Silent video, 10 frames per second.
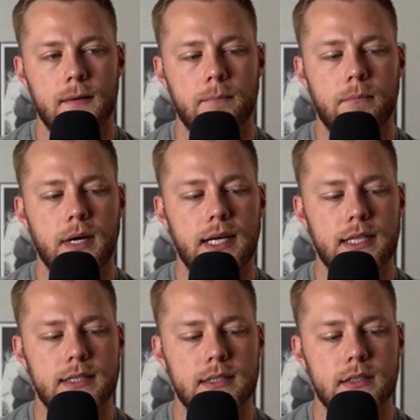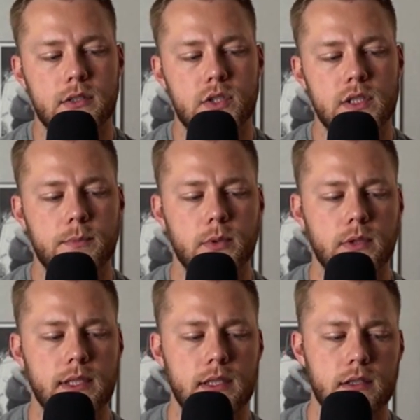But she's
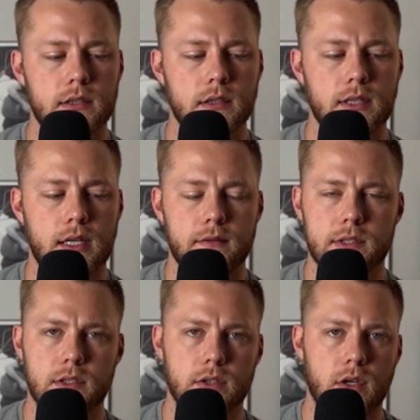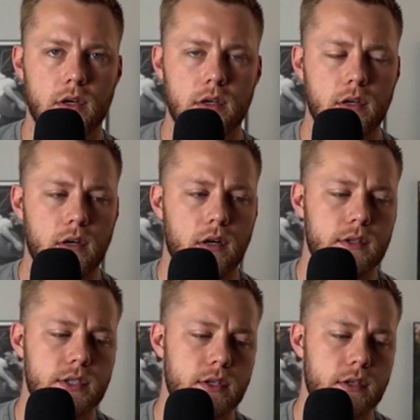pulling a lot of us along on
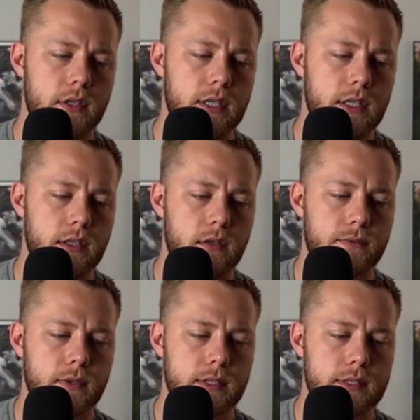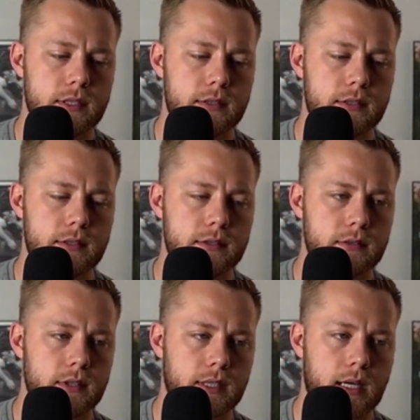the journey. For instance,
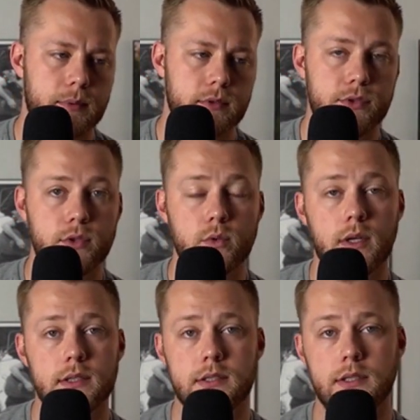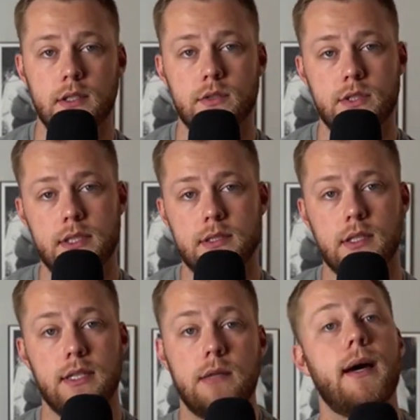a couple new ones, she's going to need my